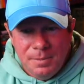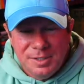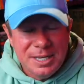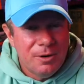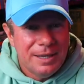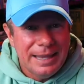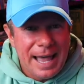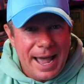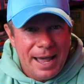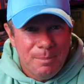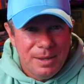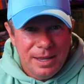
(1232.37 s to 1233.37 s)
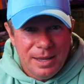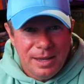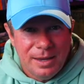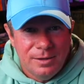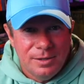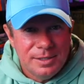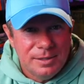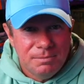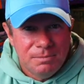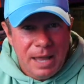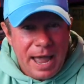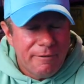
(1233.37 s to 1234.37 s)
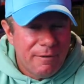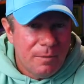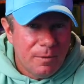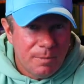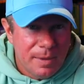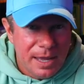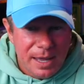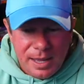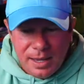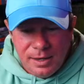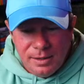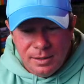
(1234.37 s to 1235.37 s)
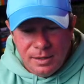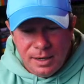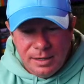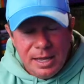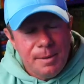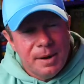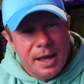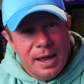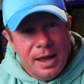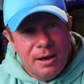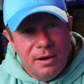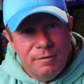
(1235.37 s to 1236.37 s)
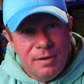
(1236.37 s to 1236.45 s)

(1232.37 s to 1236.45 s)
secret lab, and just have fun with me and keep an eye out.